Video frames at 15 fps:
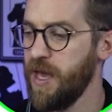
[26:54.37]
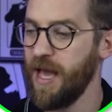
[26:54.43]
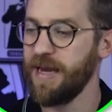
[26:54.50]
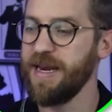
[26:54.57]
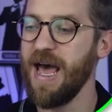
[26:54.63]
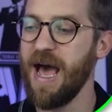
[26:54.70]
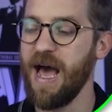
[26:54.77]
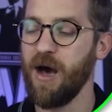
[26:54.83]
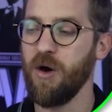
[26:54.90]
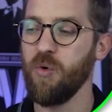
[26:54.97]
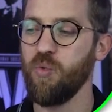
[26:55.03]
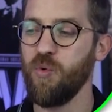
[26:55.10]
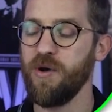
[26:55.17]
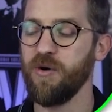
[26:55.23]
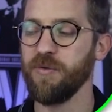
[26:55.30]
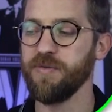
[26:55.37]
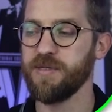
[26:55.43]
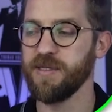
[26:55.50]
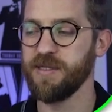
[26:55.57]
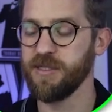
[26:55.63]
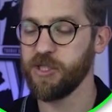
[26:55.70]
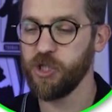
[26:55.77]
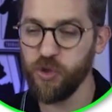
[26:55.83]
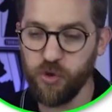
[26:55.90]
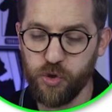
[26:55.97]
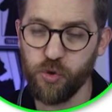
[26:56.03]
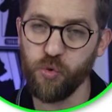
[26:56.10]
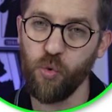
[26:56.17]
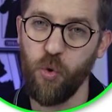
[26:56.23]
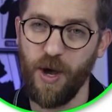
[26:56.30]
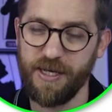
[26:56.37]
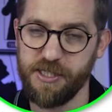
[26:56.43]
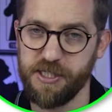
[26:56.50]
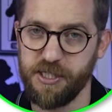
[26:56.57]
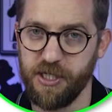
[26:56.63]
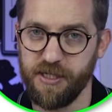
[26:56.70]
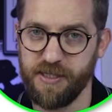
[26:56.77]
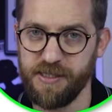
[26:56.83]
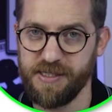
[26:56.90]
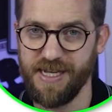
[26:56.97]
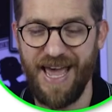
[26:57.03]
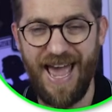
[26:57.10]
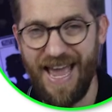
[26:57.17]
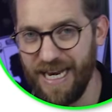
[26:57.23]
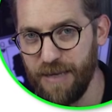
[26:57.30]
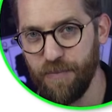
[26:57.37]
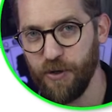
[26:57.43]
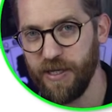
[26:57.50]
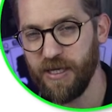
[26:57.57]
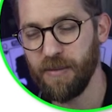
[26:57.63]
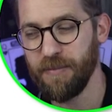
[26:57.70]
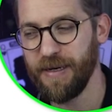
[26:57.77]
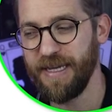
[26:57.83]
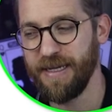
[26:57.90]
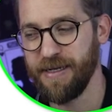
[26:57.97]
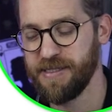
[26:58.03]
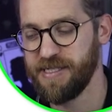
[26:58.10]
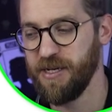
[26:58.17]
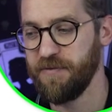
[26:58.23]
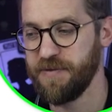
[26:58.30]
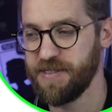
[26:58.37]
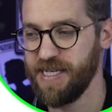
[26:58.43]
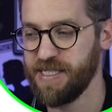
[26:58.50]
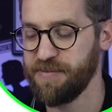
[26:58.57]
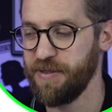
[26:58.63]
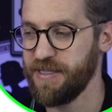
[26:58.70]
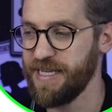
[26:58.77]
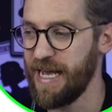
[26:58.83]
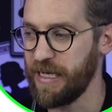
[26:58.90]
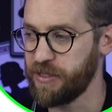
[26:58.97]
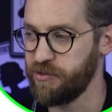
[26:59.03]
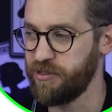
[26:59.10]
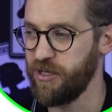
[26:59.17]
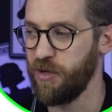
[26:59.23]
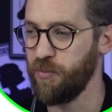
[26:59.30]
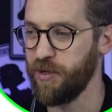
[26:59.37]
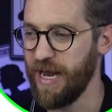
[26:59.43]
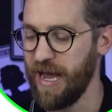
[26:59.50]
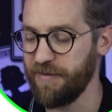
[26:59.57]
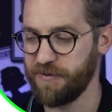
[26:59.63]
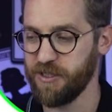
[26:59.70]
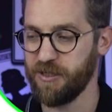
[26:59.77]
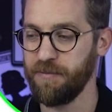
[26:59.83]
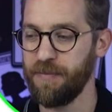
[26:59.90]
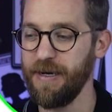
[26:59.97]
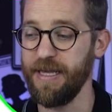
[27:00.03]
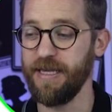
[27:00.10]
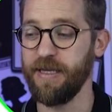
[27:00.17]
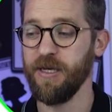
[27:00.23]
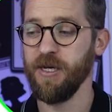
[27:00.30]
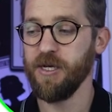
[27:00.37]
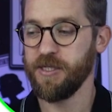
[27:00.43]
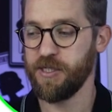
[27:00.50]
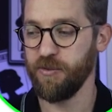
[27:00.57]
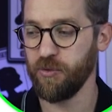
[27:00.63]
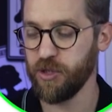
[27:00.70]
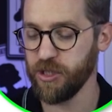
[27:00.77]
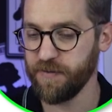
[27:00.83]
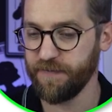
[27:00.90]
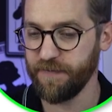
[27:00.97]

And now we're on to the usual questions that anybody completing a self-assessment tax return would have to complete. So we'll just